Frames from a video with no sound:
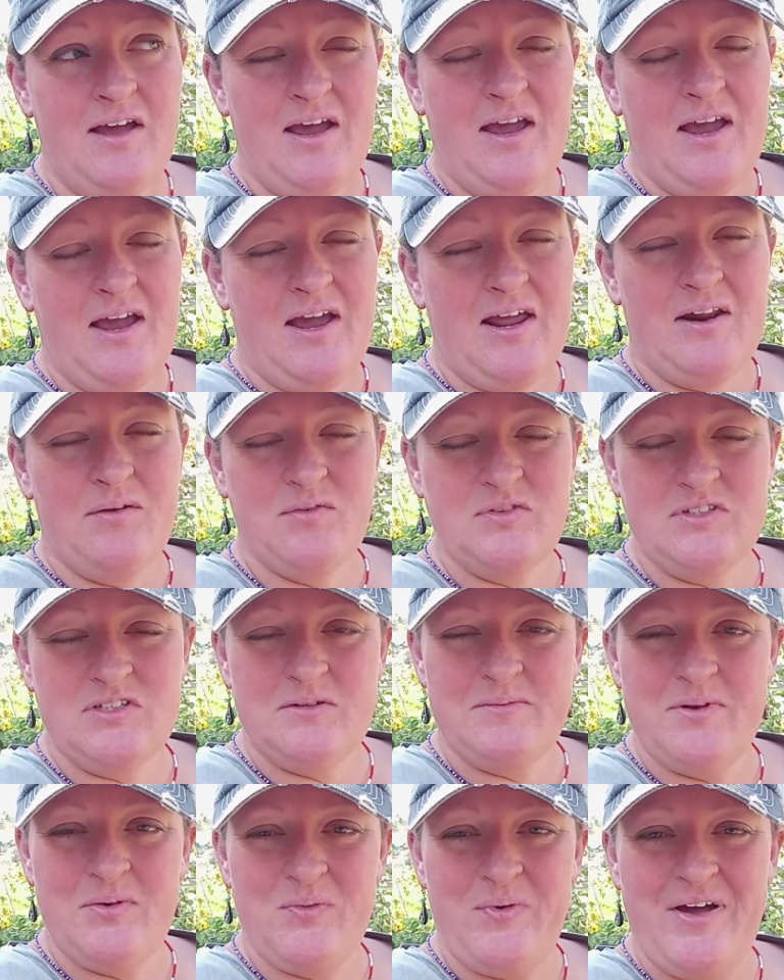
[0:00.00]
and it was a
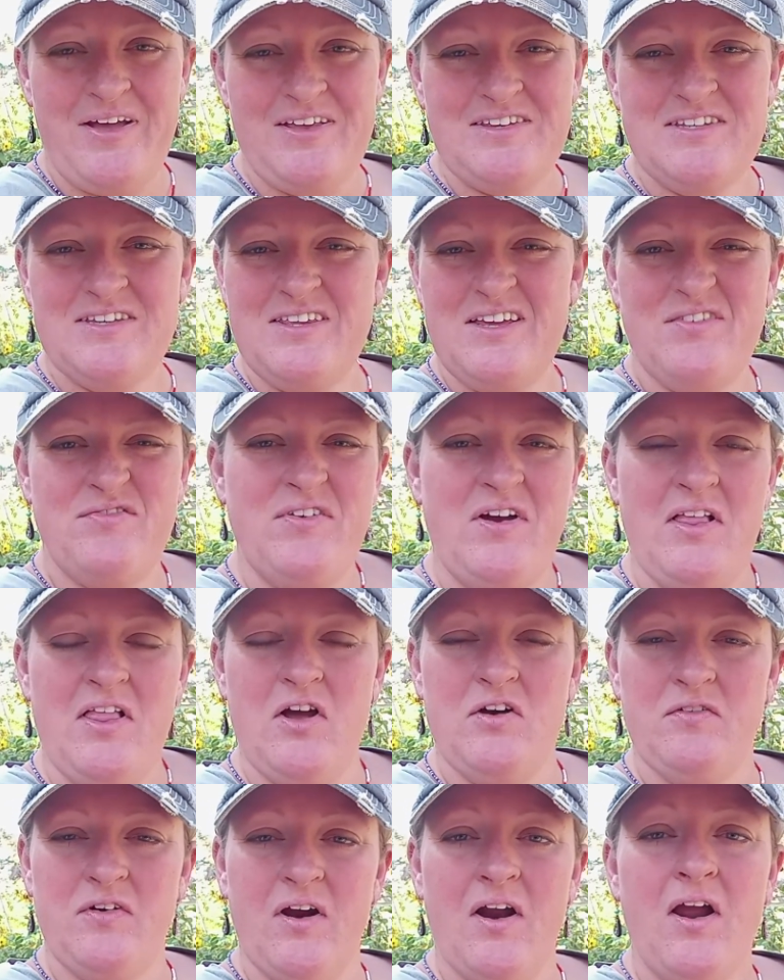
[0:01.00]
little bit wet, so they fell
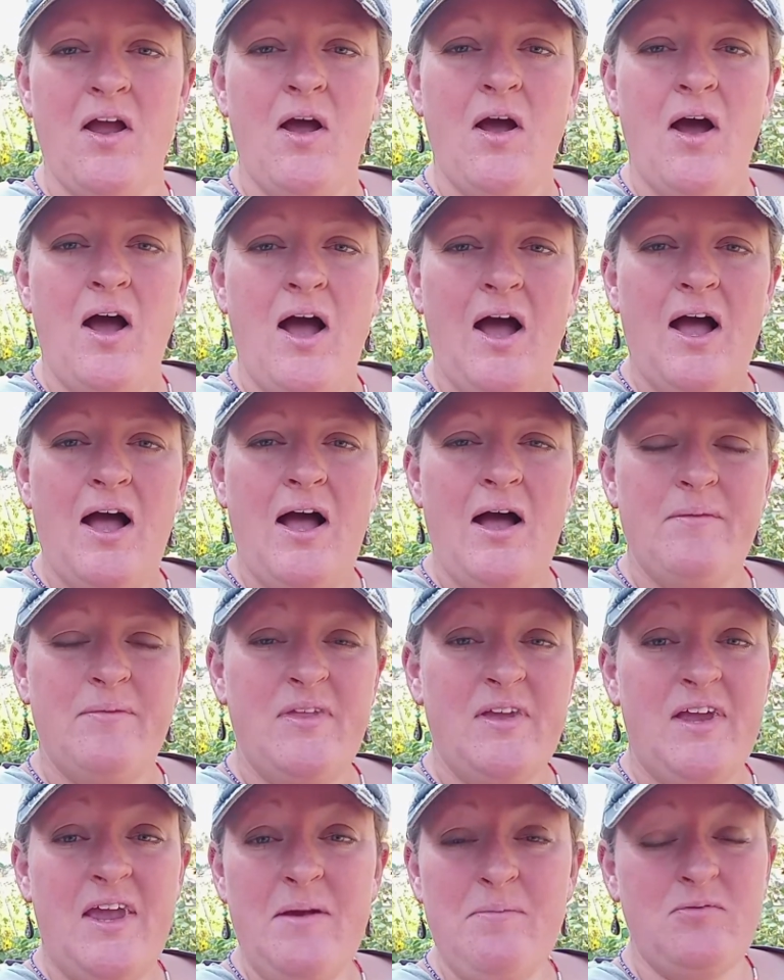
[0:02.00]
over. Um,
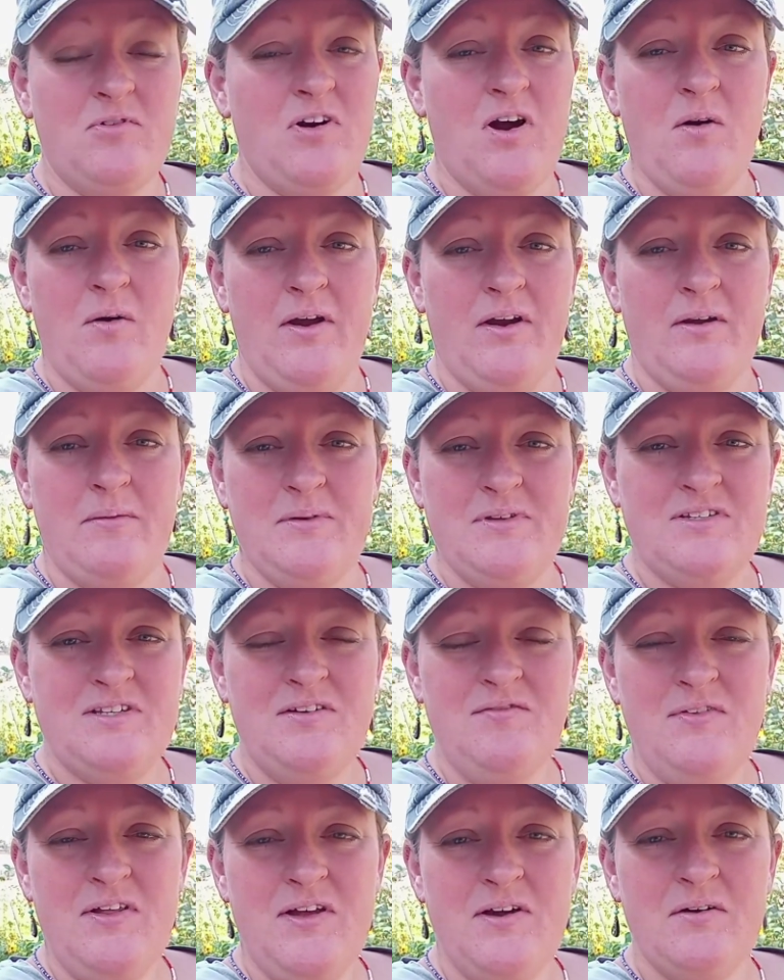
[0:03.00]
they keep growing. I mean,
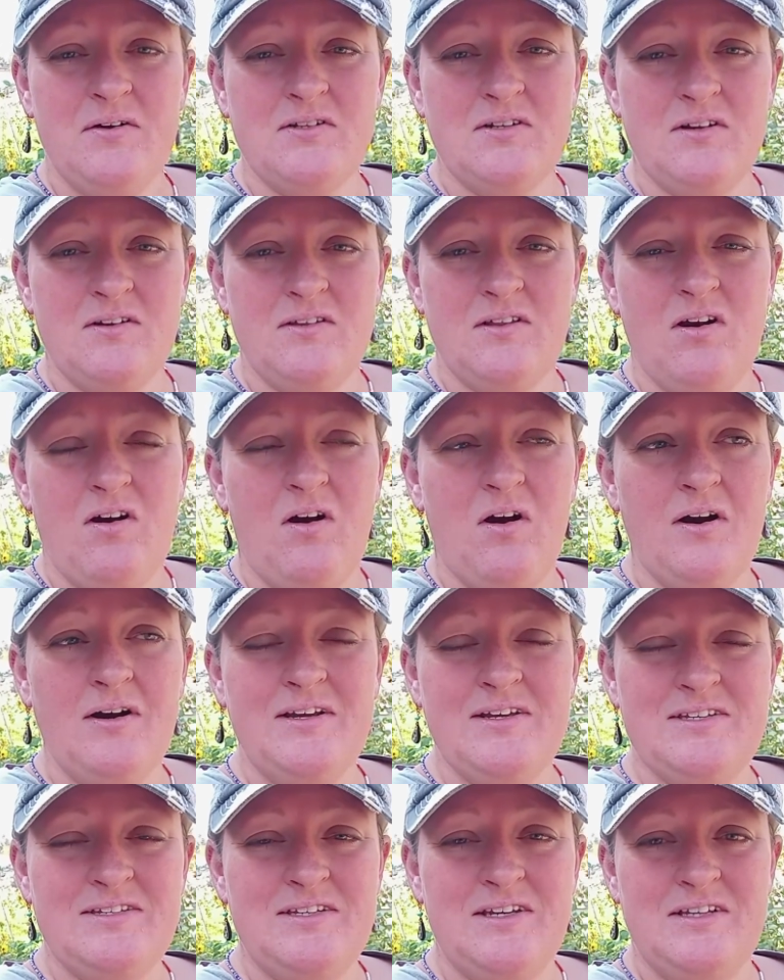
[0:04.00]
sunflowers are the
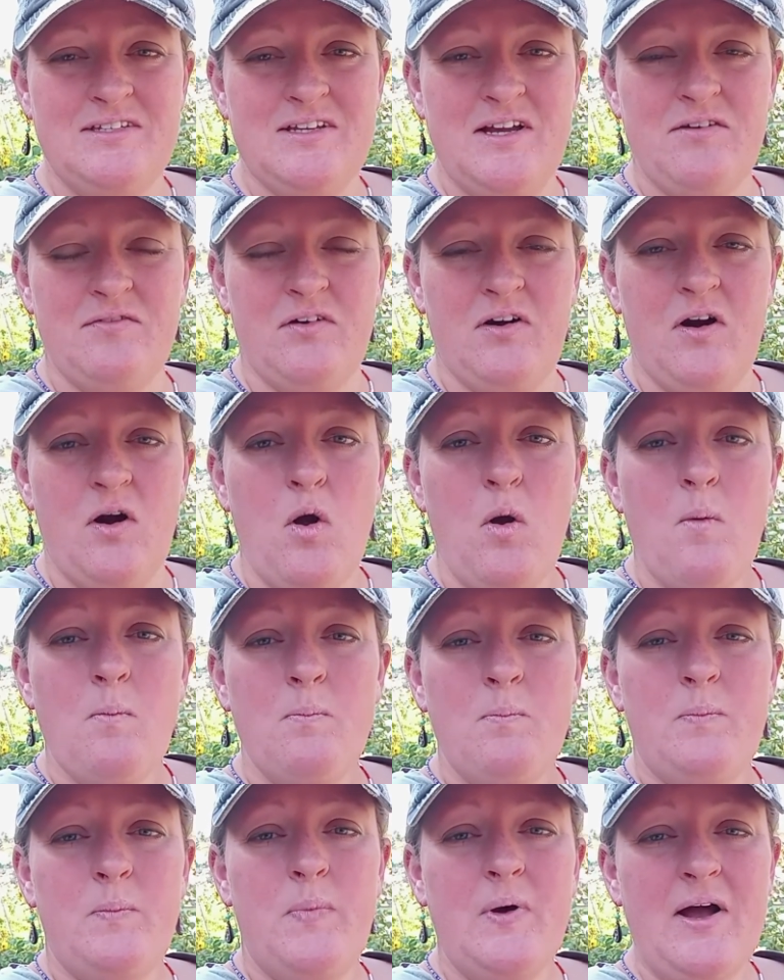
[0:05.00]
hardiest things ever.
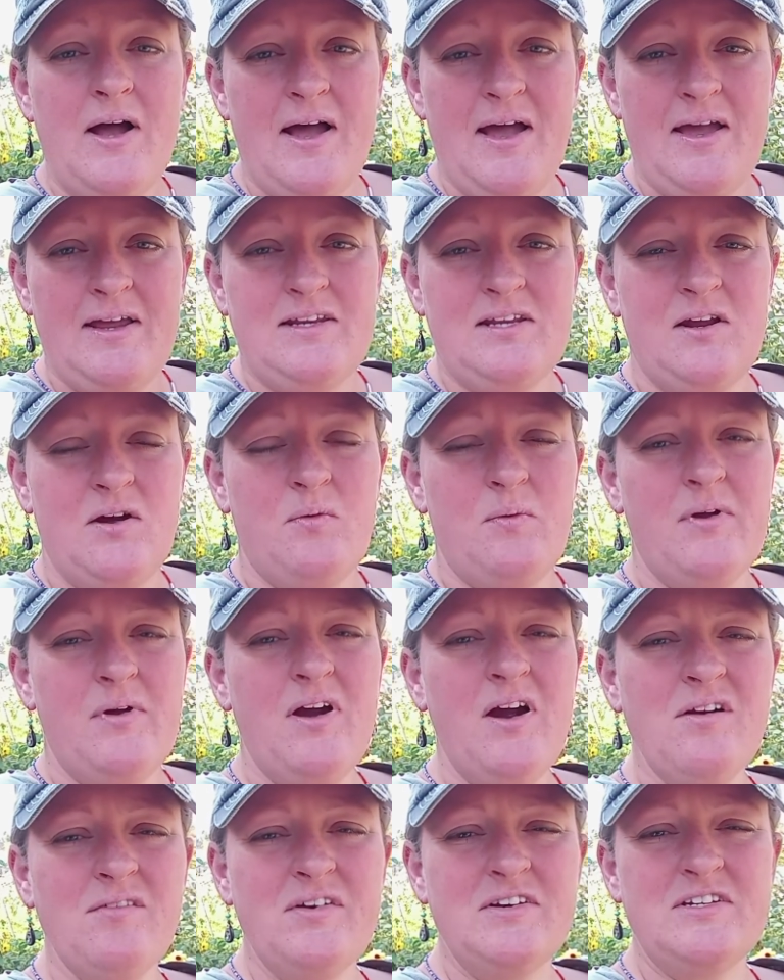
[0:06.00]
But we
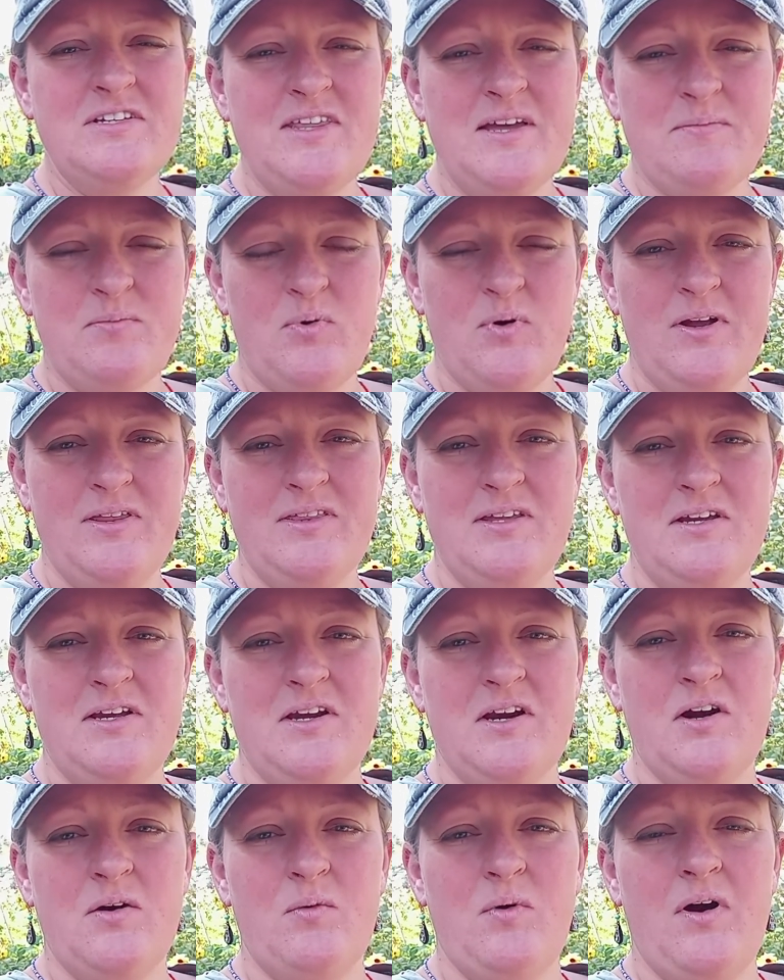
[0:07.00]
are reaching that point in the
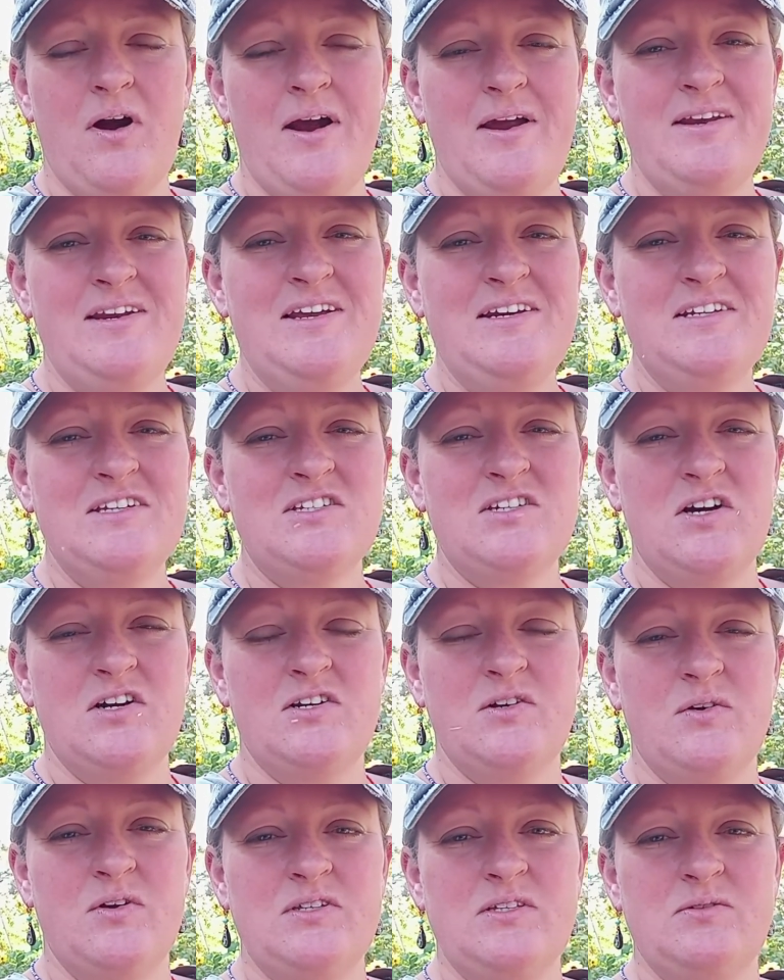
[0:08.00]
year where I need to start
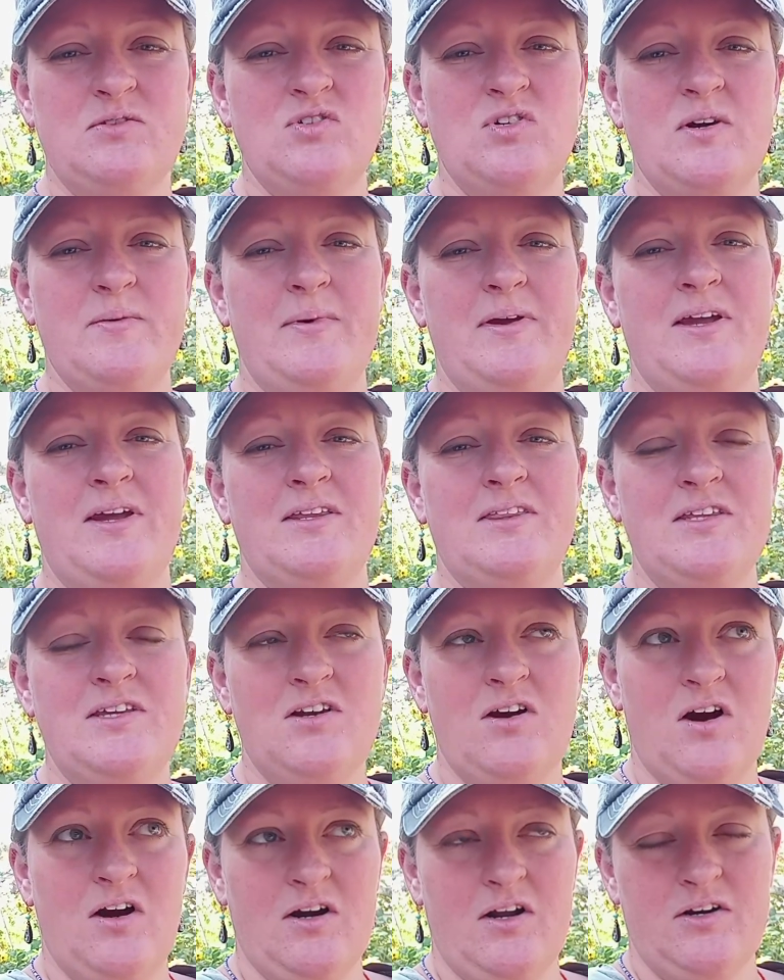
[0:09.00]
doing some trimming, get the
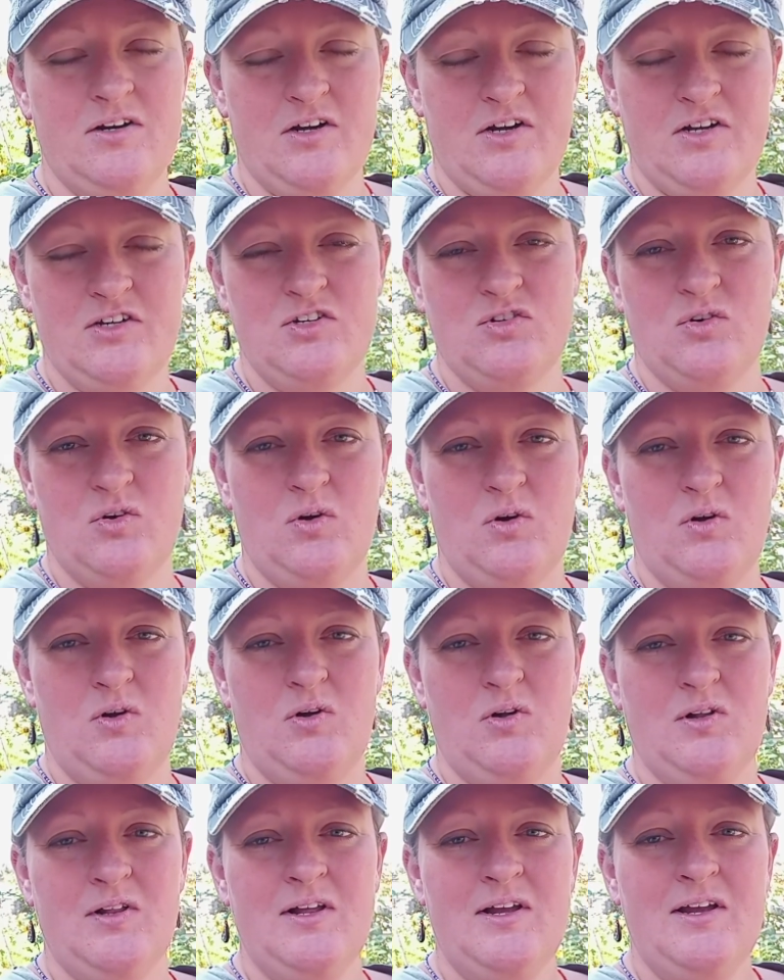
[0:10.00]
yard under
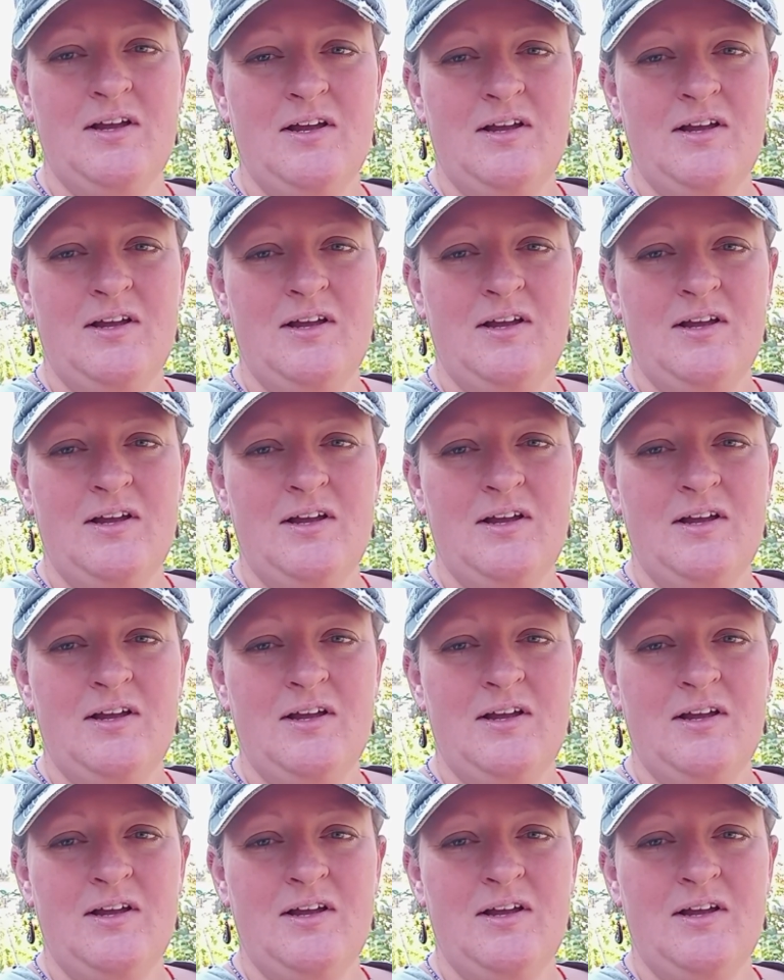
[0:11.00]
control,